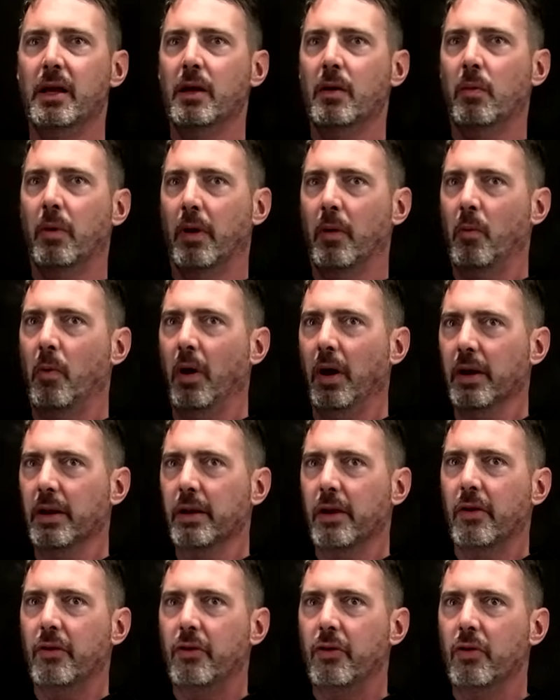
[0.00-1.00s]
what I wanted
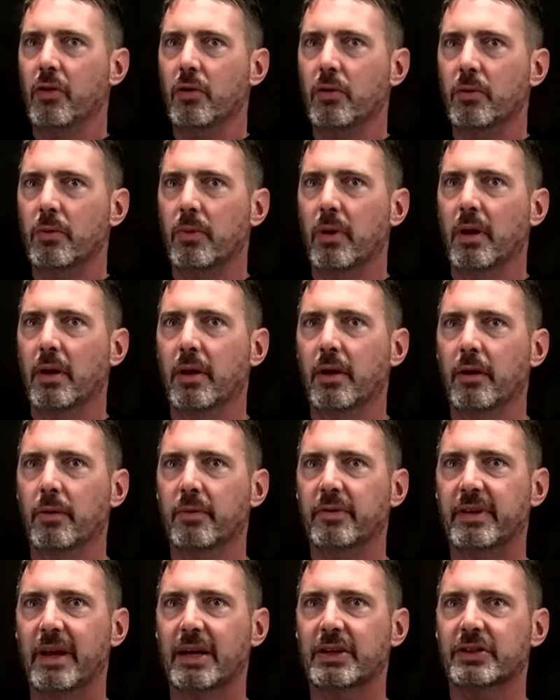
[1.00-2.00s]
to do
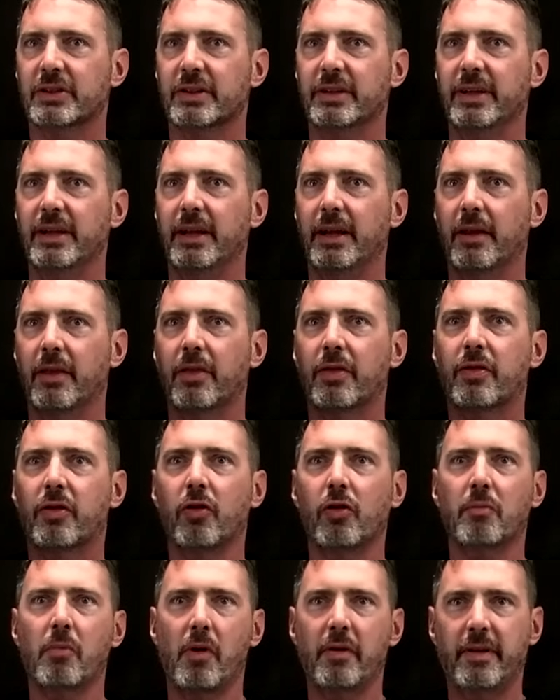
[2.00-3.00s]
was actually
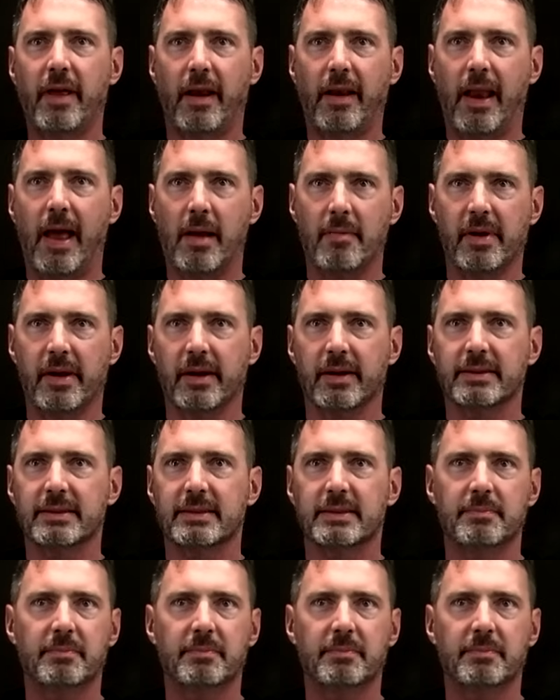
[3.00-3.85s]
thermodynamics,